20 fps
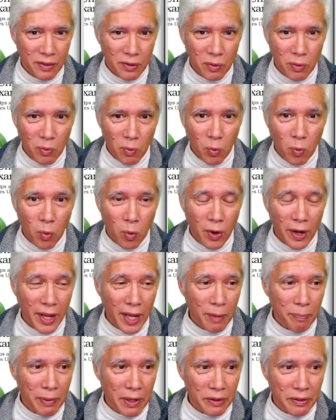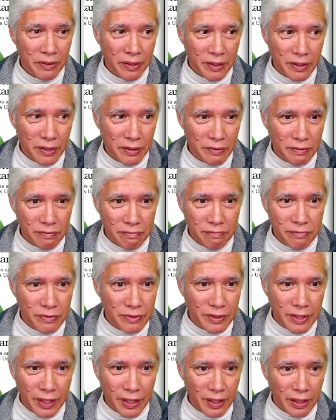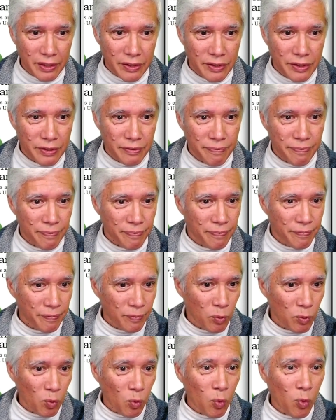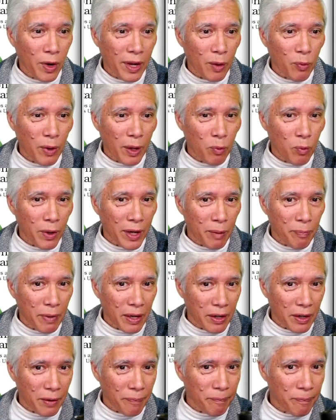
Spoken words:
Way better than tickets. Way, way, way better.